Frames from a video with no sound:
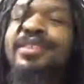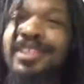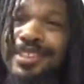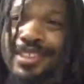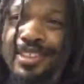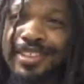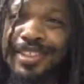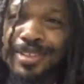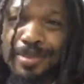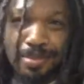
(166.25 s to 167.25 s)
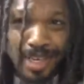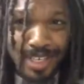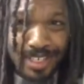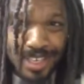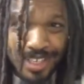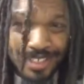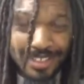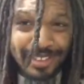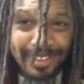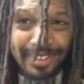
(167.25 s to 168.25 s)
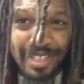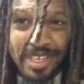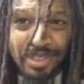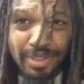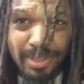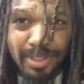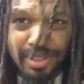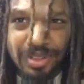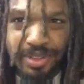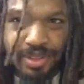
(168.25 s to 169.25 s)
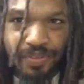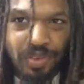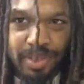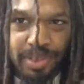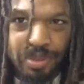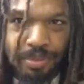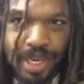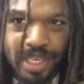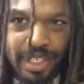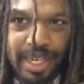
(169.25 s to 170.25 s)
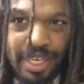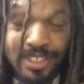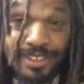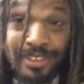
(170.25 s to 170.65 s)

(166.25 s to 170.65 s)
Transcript: is another combined lock. This is actually the first combined lock